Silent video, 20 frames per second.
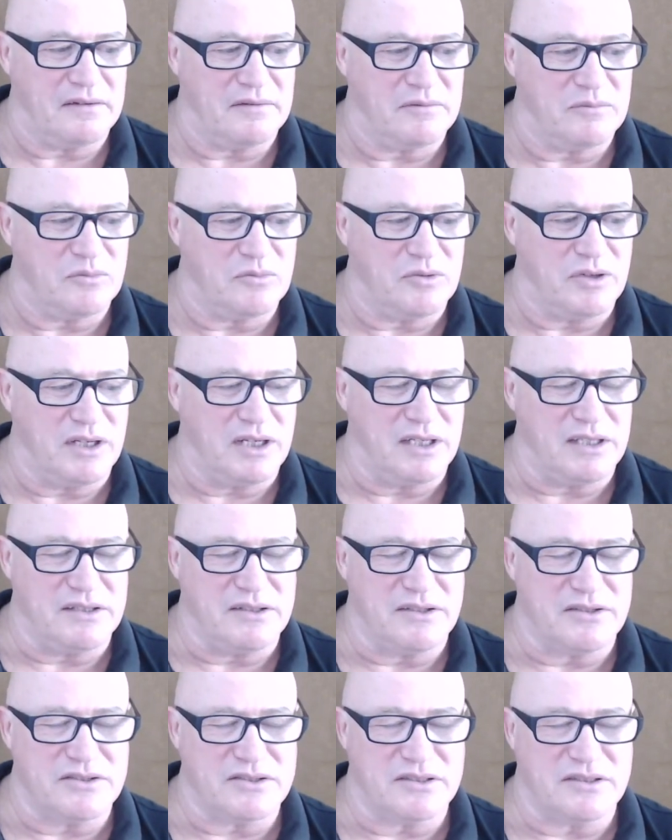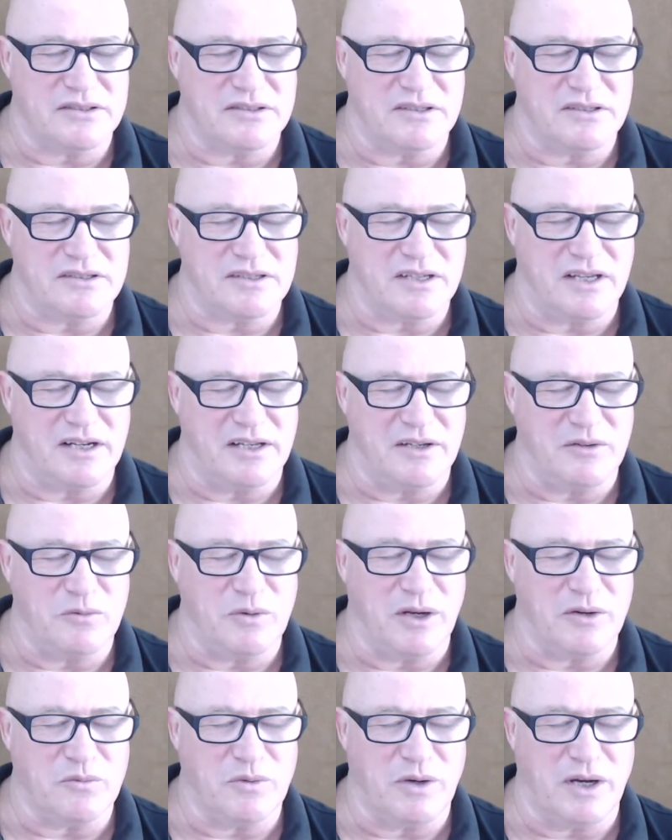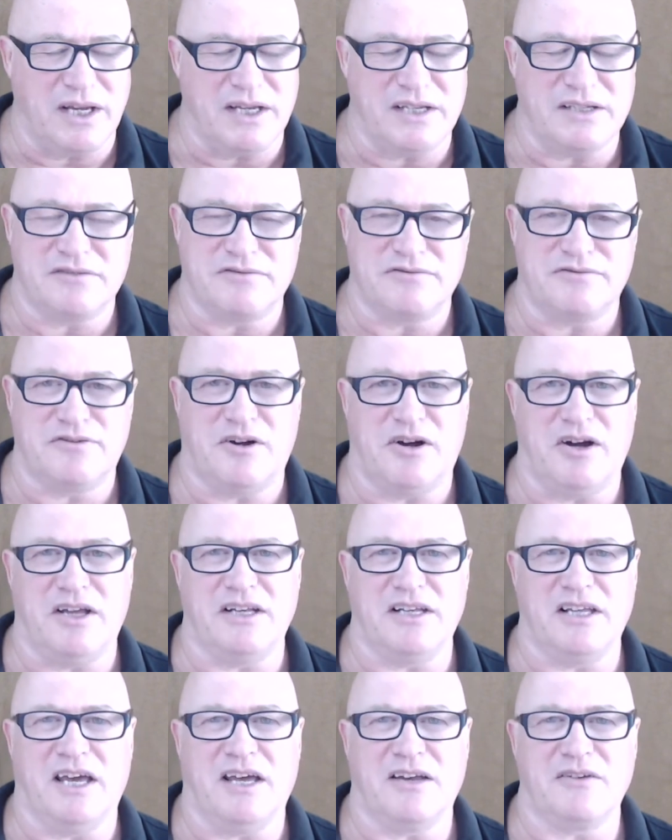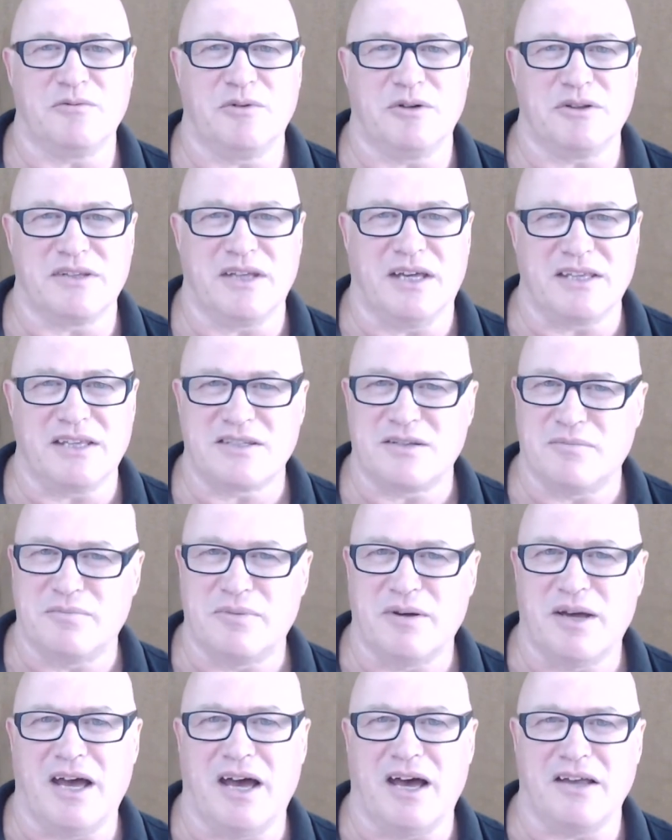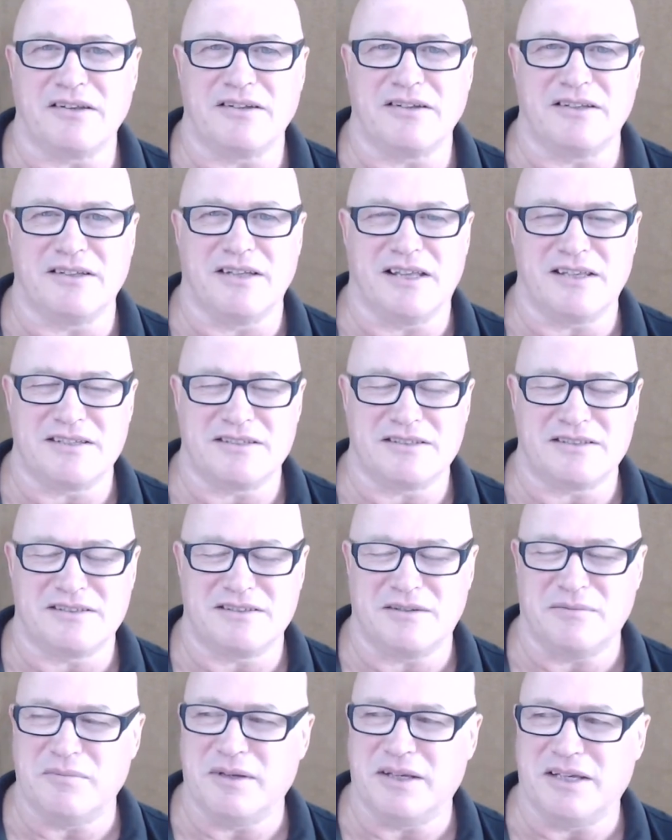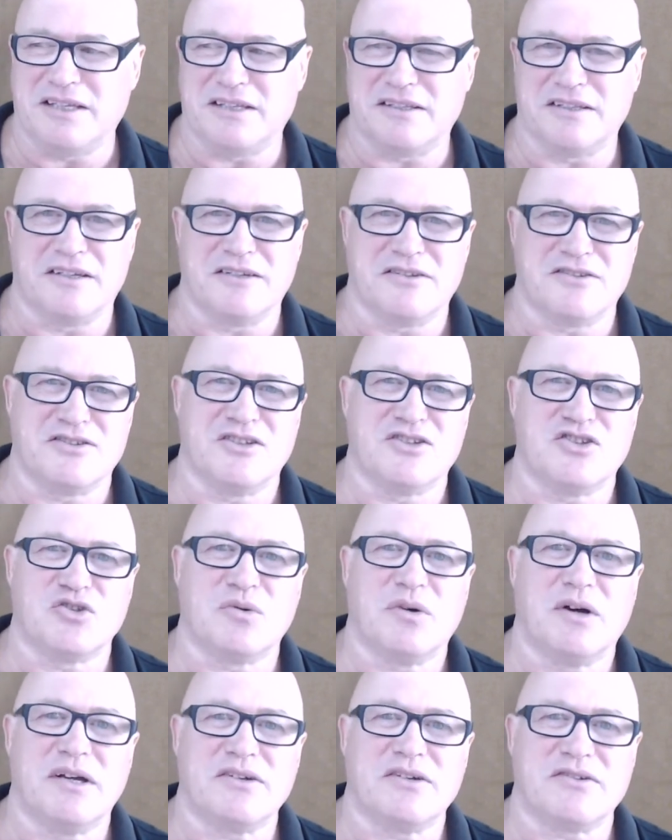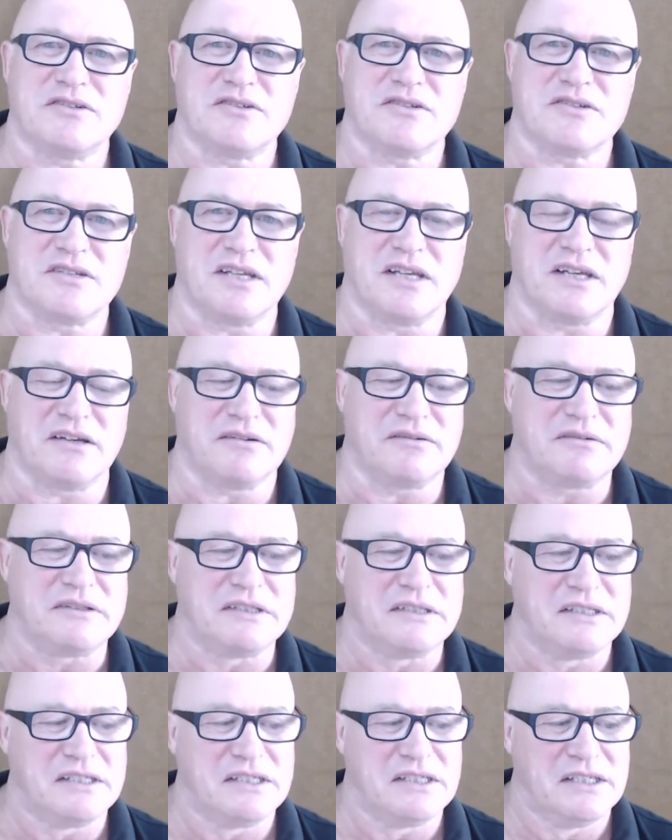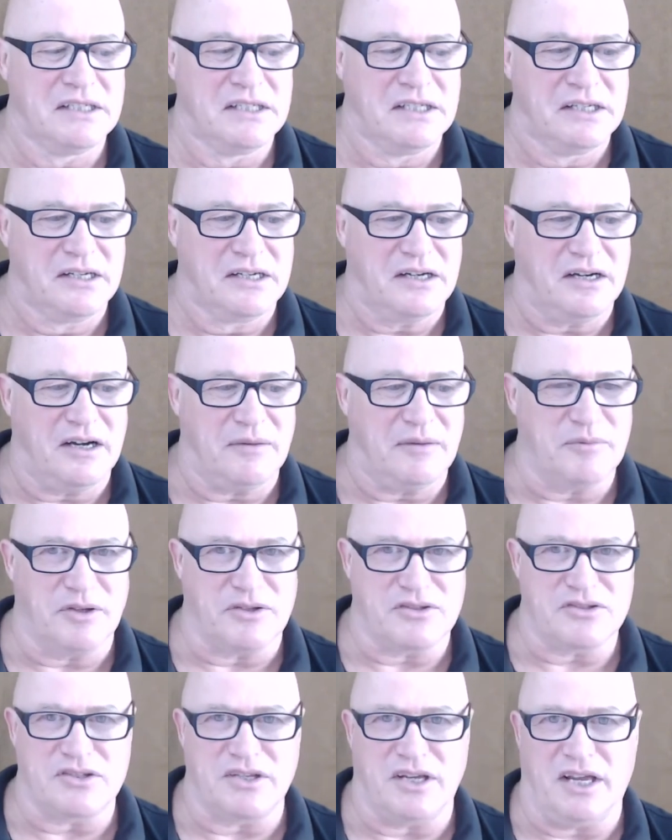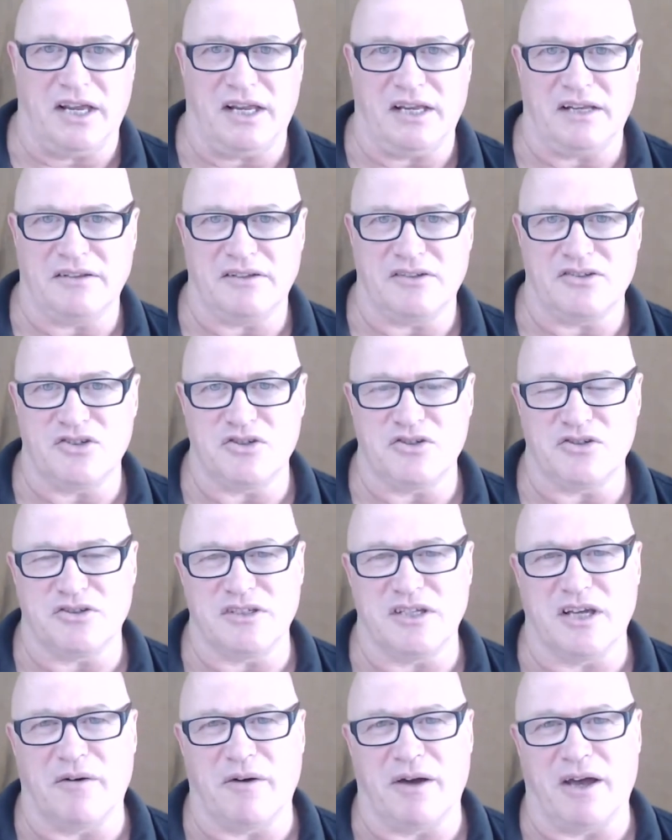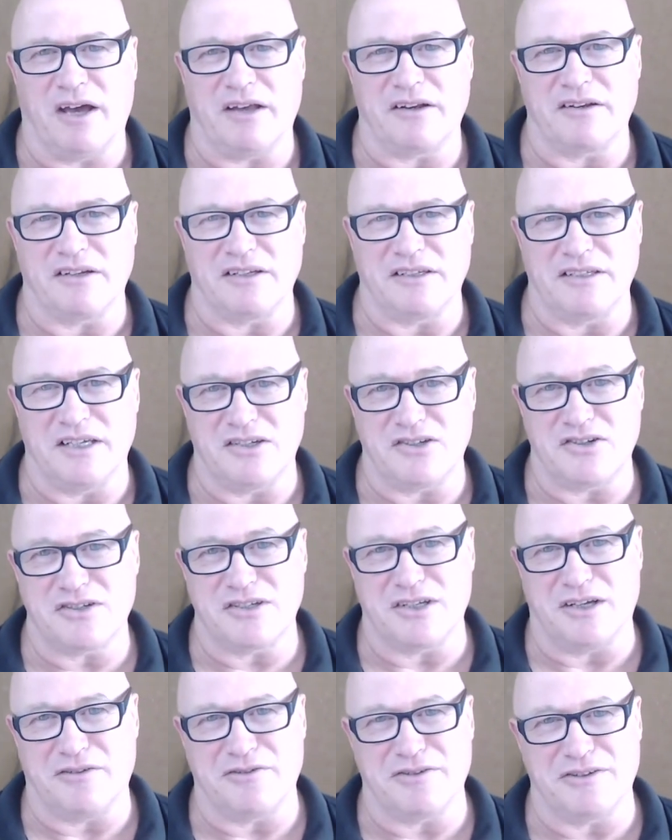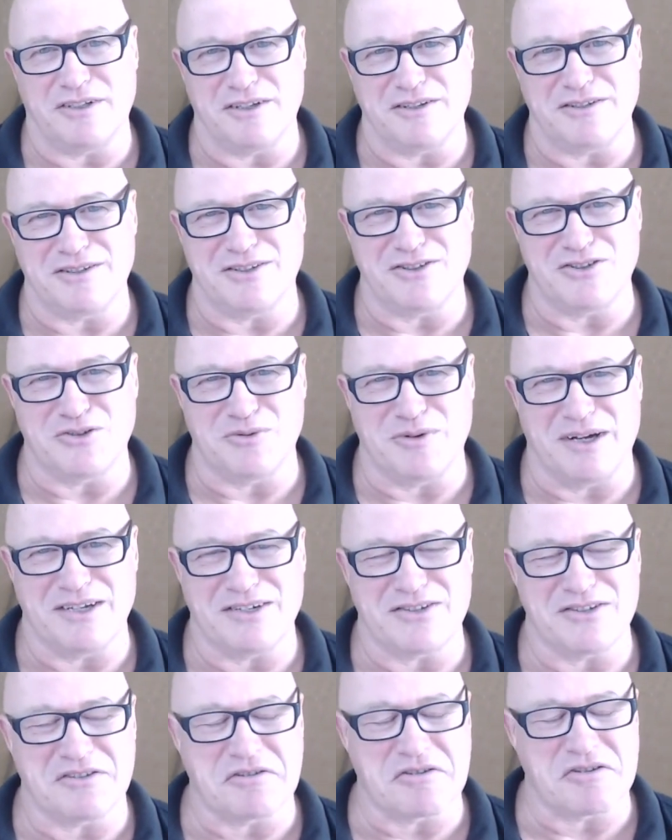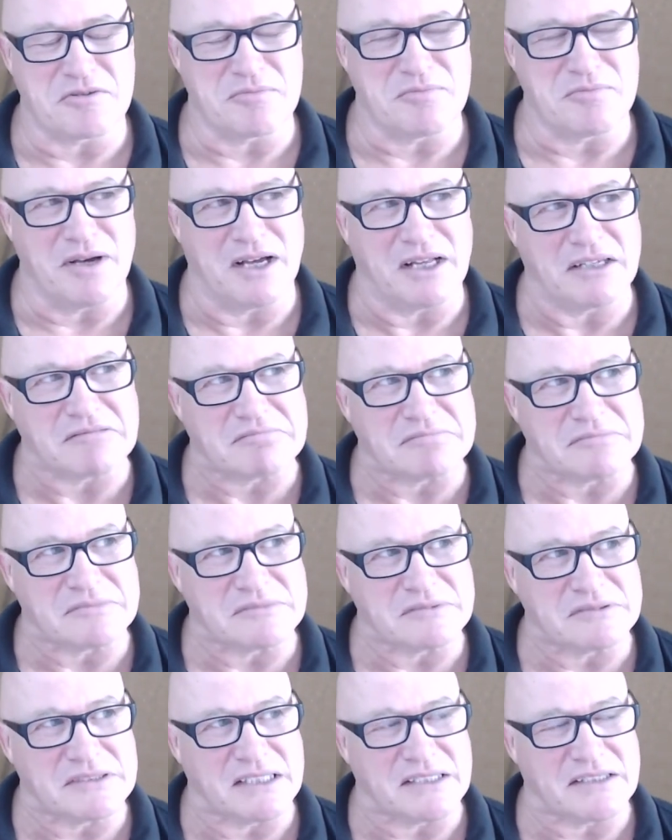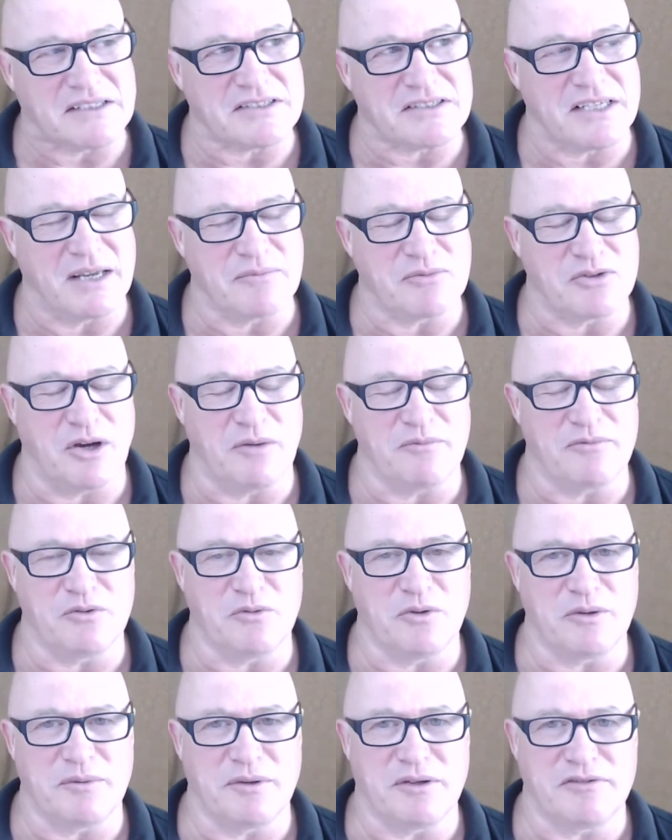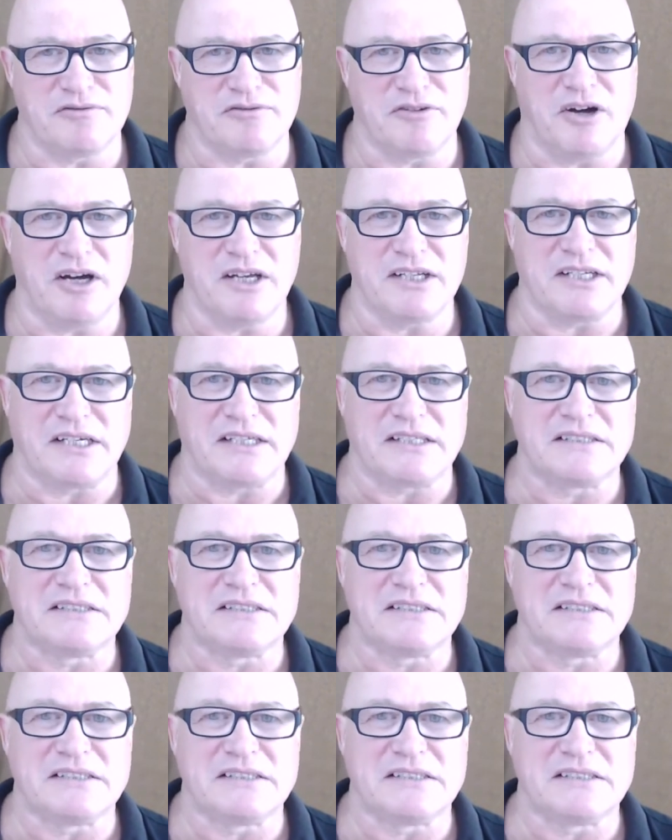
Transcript: really, there's only one way to find out what that's about, and that's to be in those situations. Now, I'm not saying that you should go out and get yourself in those situations, but at the same time, if you want to be a fighter,